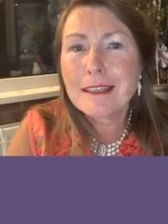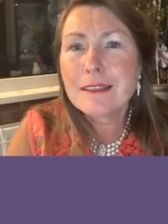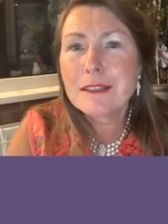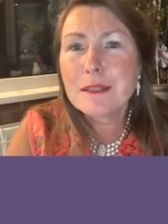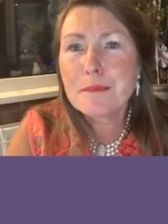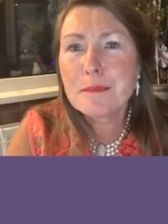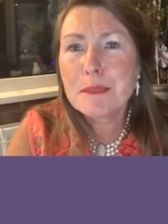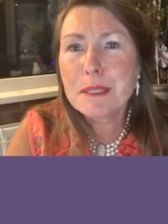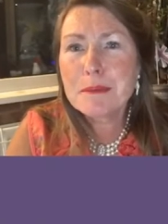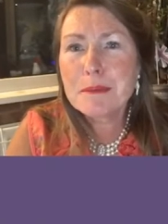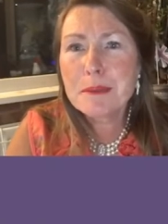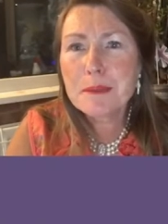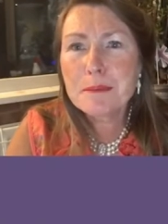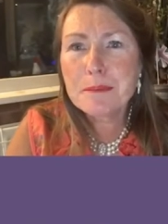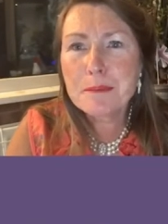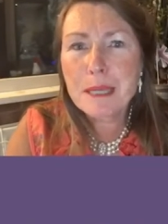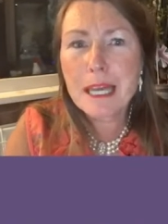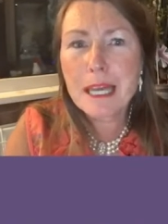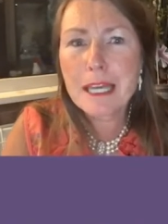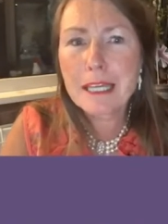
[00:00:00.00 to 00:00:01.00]
the
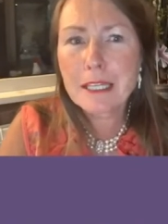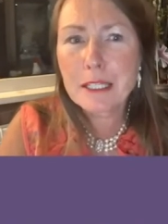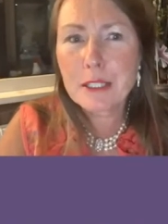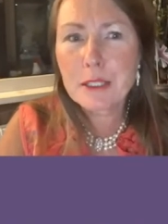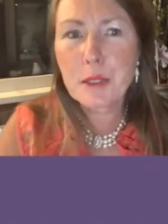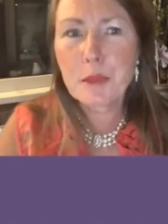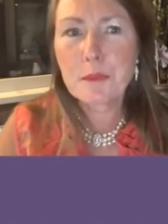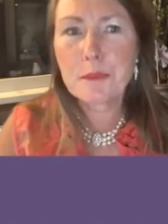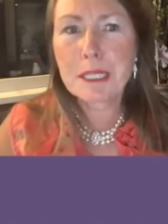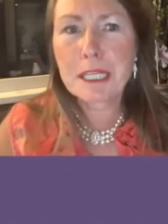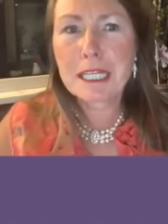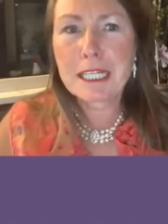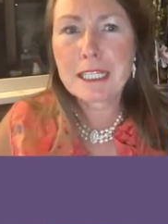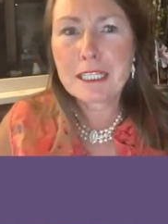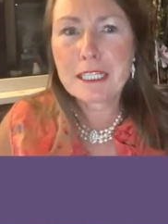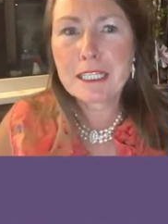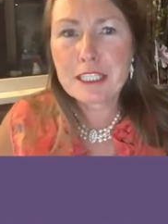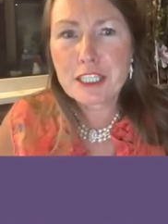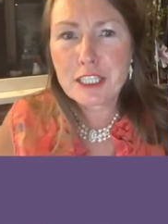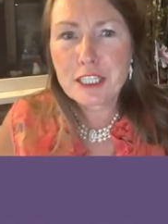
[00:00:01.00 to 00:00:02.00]
minimum economically
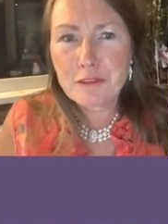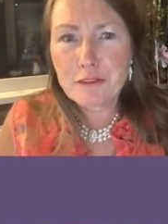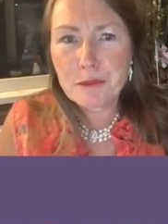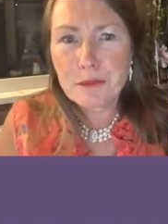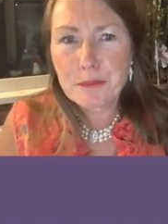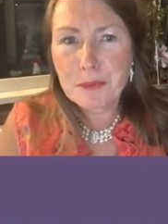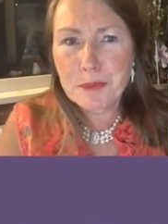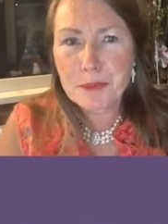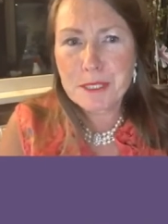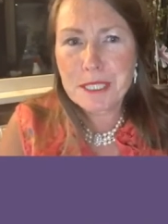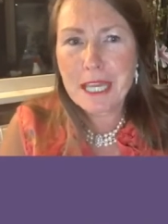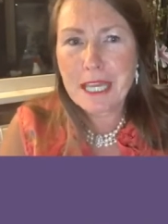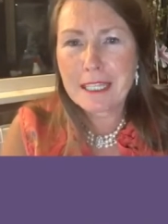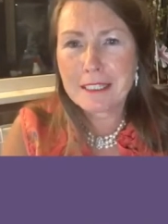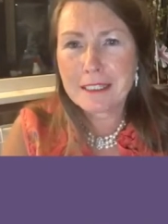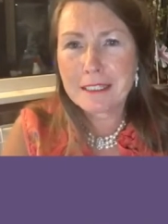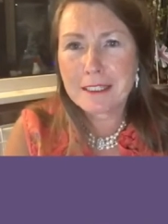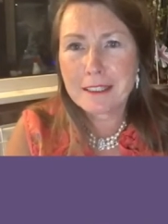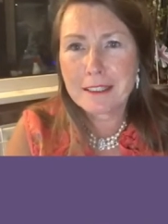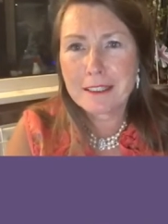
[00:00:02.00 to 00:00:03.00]
achievable
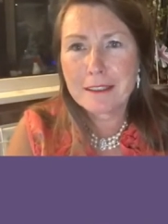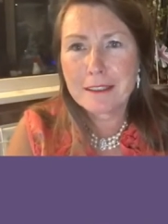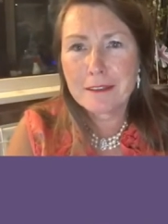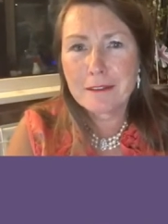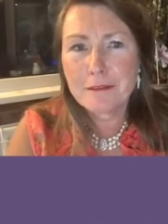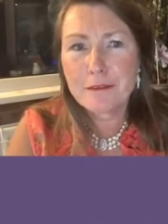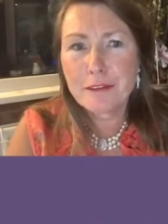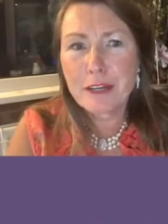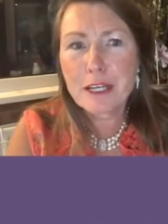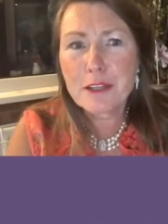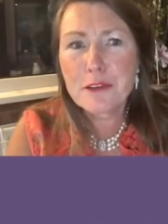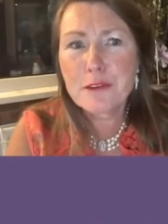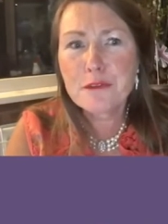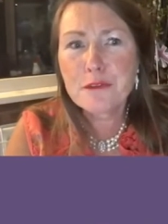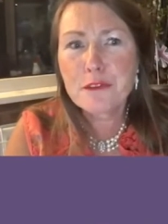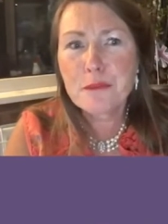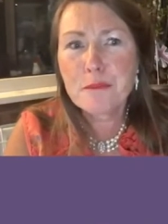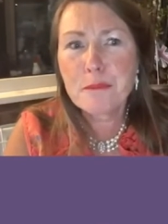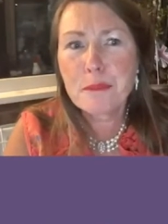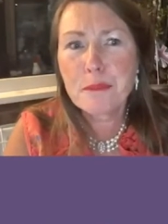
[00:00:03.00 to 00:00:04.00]
tender, value
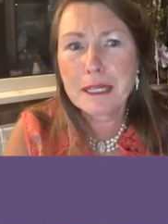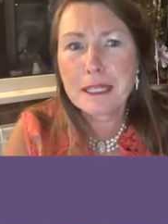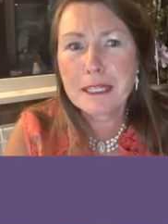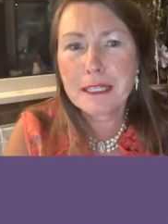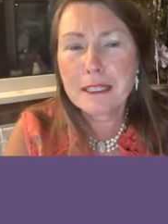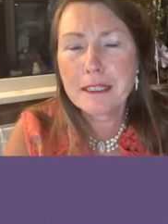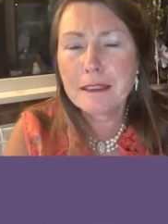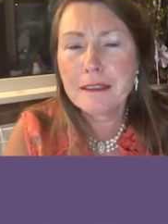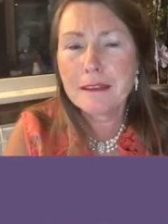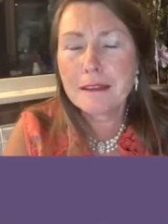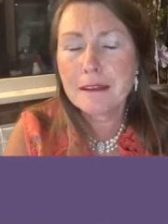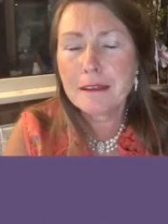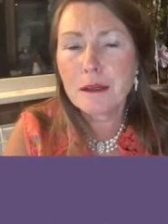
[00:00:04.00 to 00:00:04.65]
for money,